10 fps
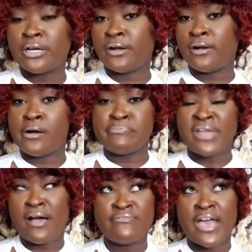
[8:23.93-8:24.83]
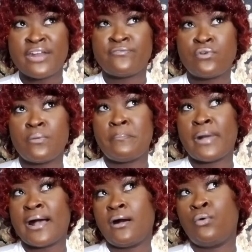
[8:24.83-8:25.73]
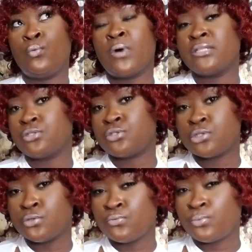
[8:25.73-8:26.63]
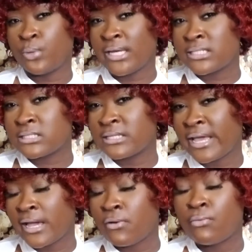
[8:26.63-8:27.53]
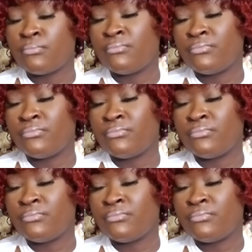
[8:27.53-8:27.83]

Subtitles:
I've had it for about, what, 2 weeks now?